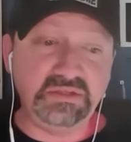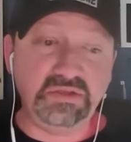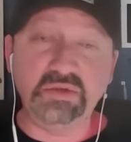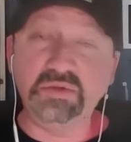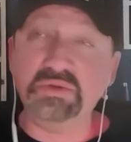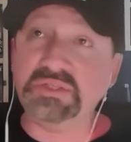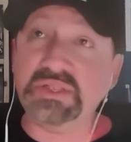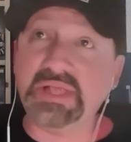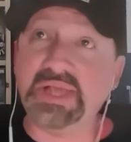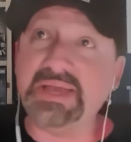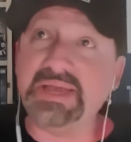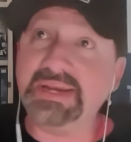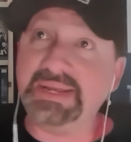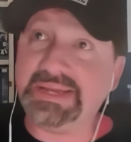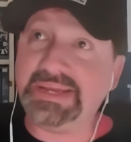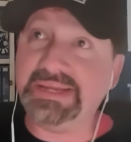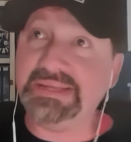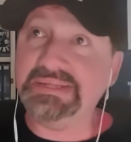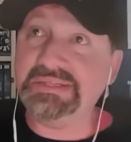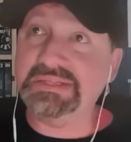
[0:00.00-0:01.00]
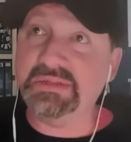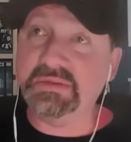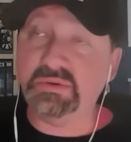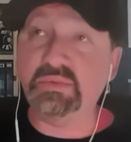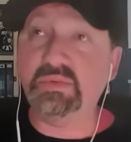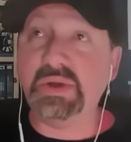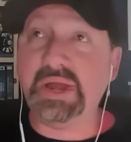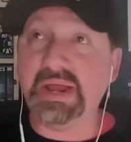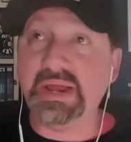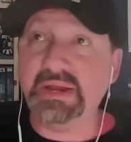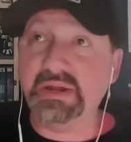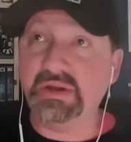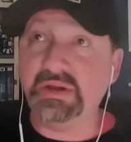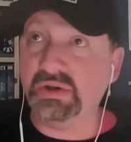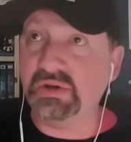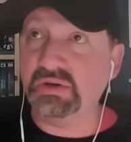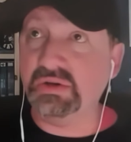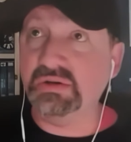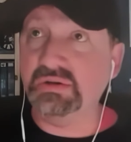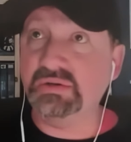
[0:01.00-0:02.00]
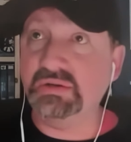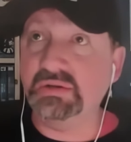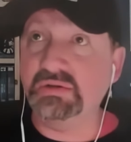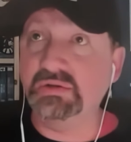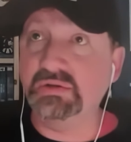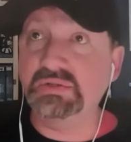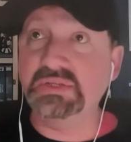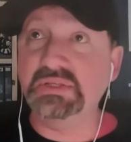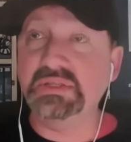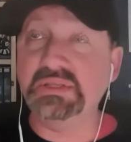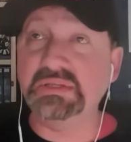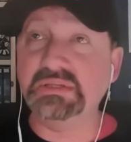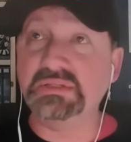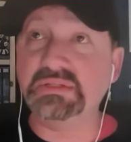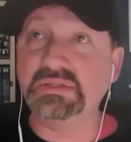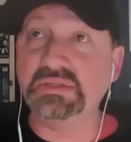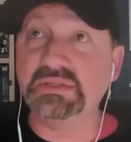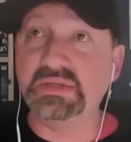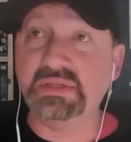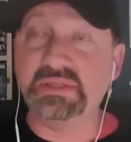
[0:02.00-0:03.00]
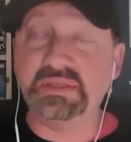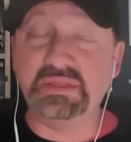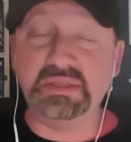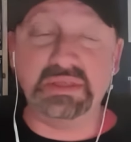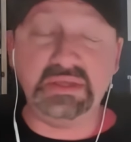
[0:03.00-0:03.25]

this is no slight against the writer who did this